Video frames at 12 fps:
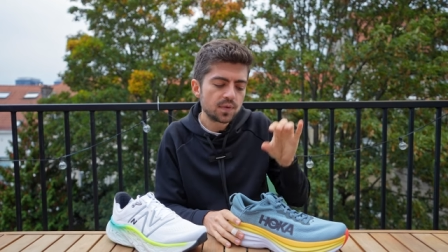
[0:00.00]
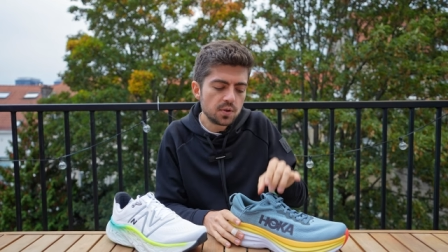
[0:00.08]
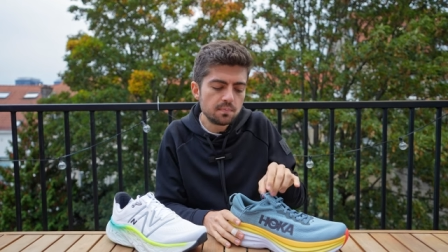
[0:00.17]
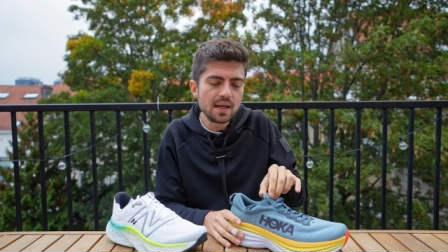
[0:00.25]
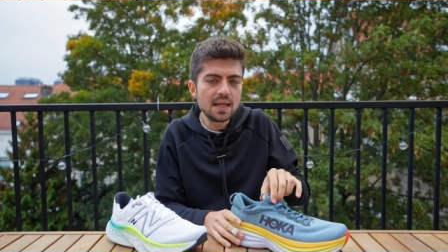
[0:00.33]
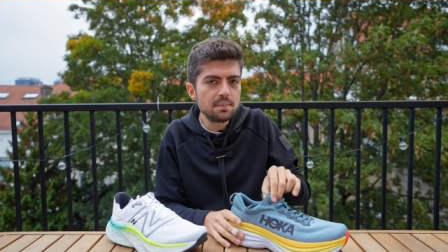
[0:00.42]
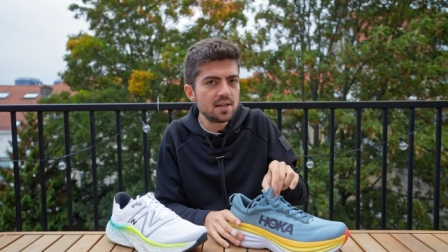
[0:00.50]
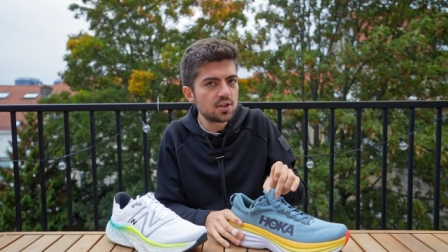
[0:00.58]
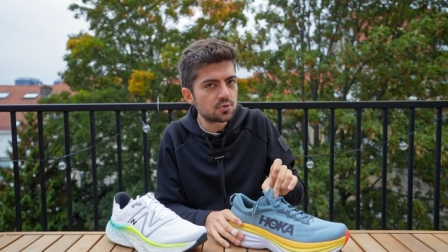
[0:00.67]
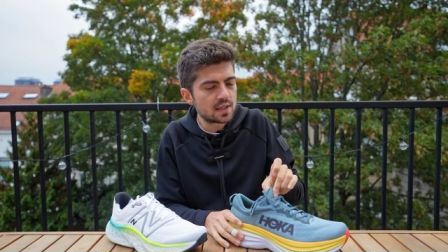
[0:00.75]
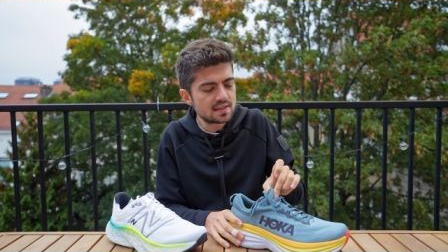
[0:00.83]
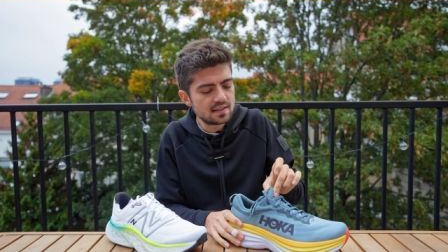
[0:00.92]
you may be
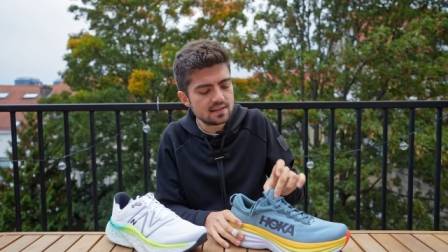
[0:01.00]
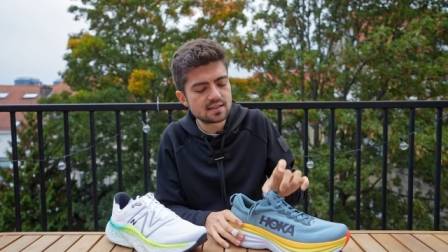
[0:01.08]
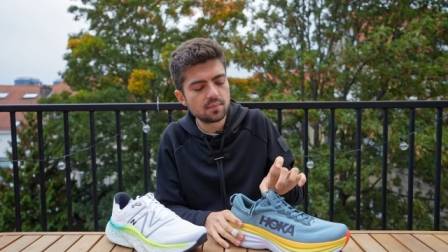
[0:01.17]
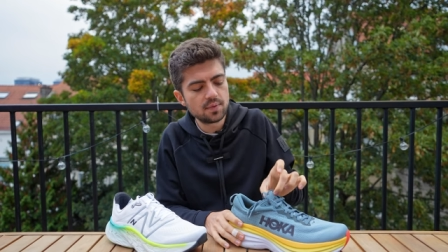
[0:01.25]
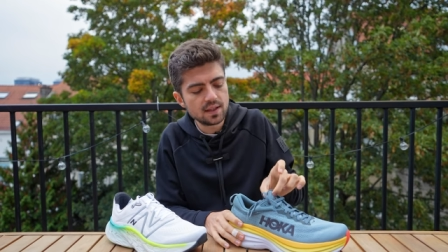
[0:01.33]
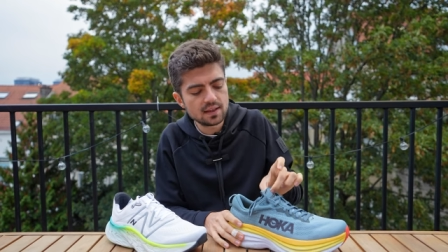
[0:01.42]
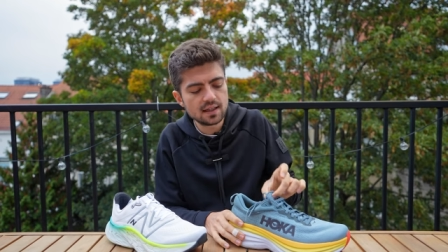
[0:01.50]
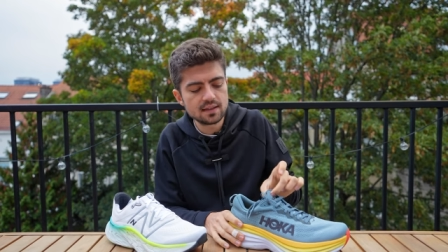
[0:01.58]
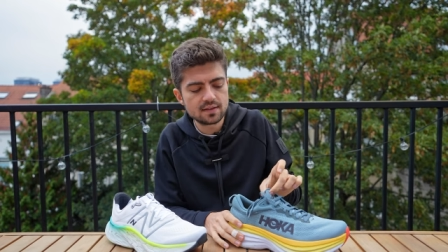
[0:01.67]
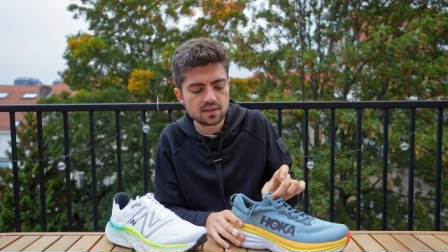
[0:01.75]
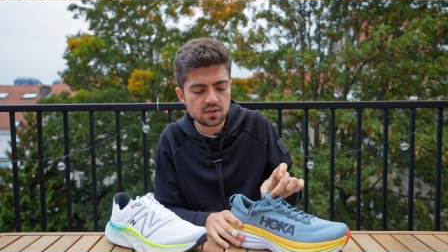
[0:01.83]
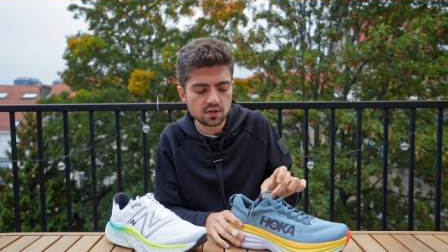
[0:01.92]
interested in something like
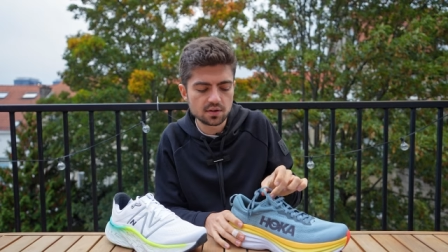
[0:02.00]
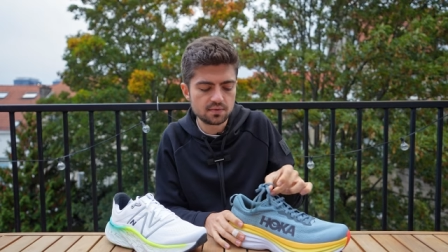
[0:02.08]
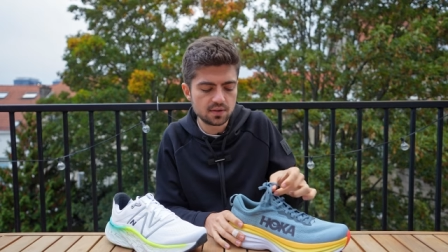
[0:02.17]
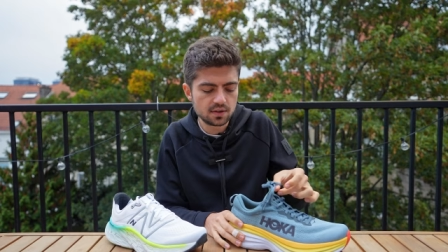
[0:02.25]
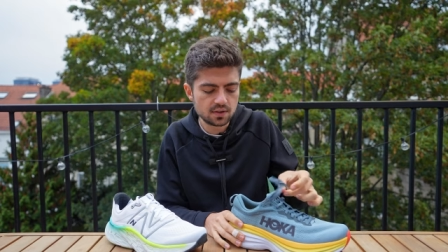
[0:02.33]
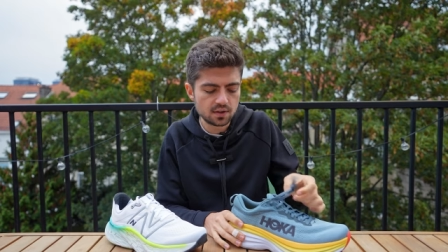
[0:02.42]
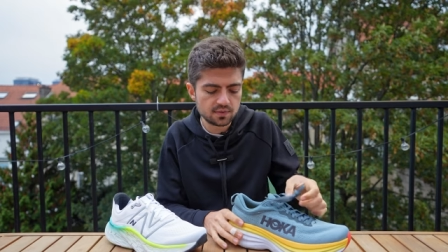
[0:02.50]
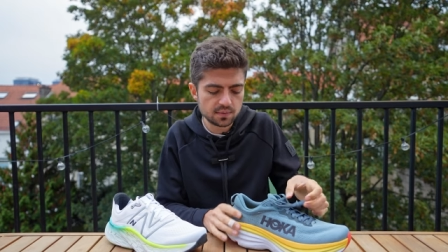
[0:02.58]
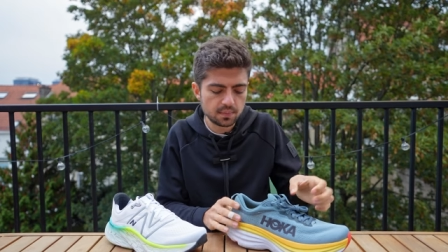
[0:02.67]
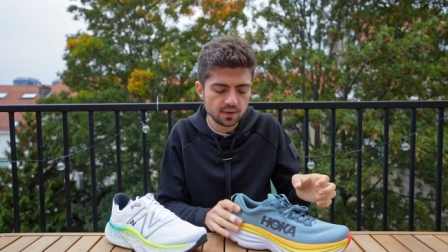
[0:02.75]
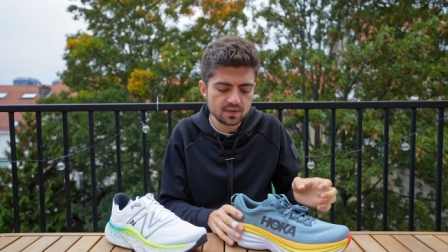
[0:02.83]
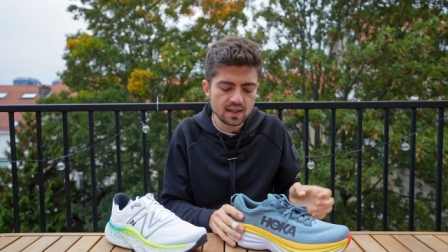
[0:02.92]
the tongue of the
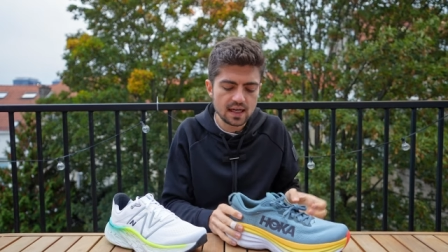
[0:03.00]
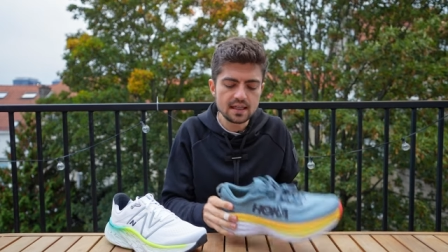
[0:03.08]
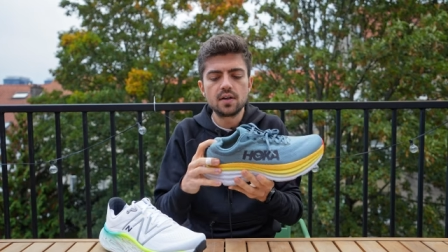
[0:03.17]
Bondi.